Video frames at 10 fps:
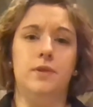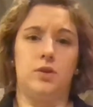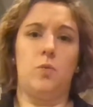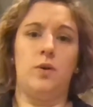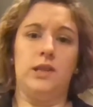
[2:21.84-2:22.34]

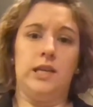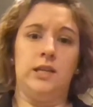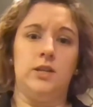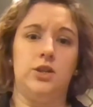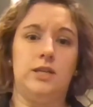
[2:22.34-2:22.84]
So one
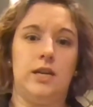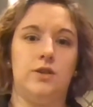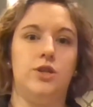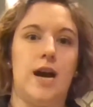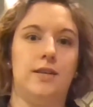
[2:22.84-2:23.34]
thing that she
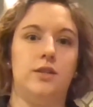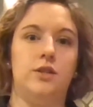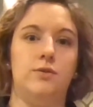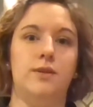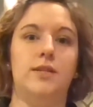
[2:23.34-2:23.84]
said she has to
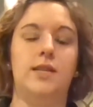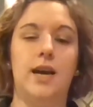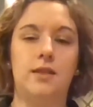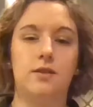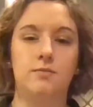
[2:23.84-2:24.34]
do is to
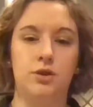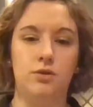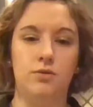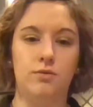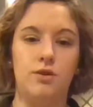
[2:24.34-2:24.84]
get them
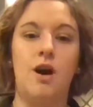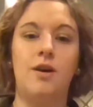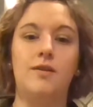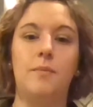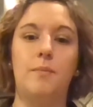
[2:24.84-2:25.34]
to
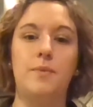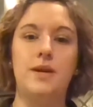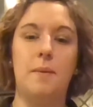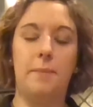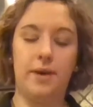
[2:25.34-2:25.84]
not
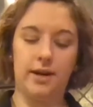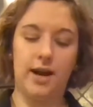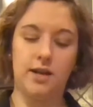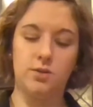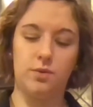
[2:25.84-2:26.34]
be butting
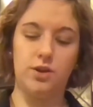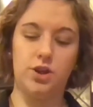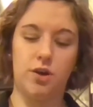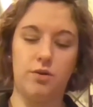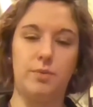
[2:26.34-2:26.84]
heads with
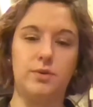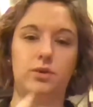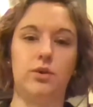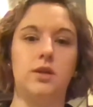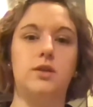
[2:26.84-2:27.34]
each other, but to
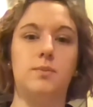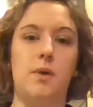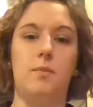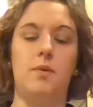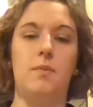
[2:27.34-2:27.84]
look at the
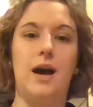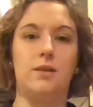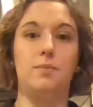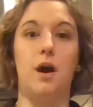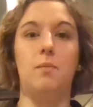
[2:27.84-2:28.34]
problem
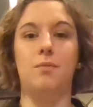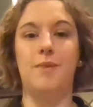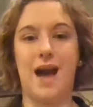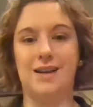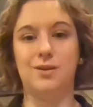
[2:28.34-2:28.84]

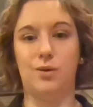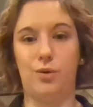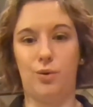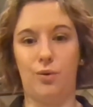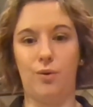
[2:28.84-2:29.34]
as a
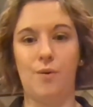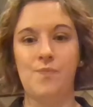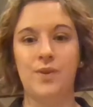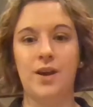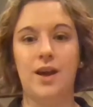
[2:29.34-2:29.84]

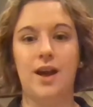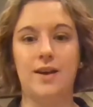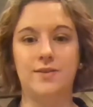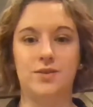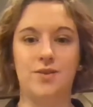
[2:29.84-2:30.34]
whole,
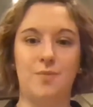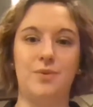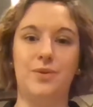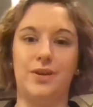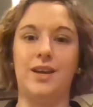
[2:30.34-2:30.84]
and to not
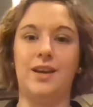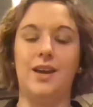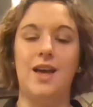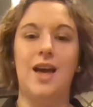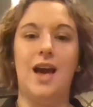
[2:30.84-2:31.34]
be looking
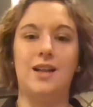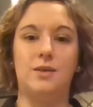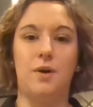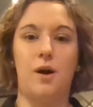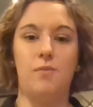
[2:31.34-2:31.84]
at
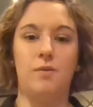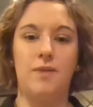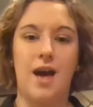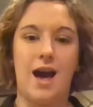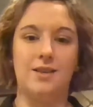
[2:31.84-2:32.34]
the
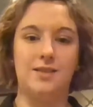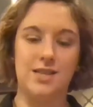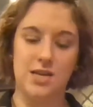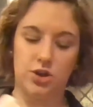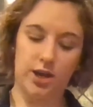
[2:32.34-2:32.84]
problem as
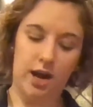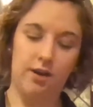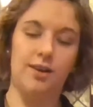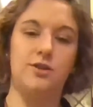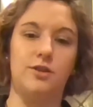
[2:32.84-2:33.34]
each
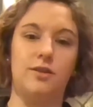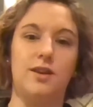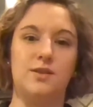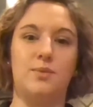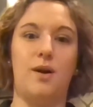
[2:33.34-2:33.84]
character
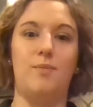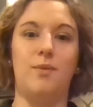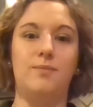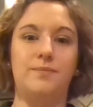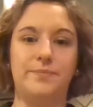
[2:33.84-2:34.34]
as a
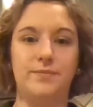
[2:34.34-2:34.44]
problem,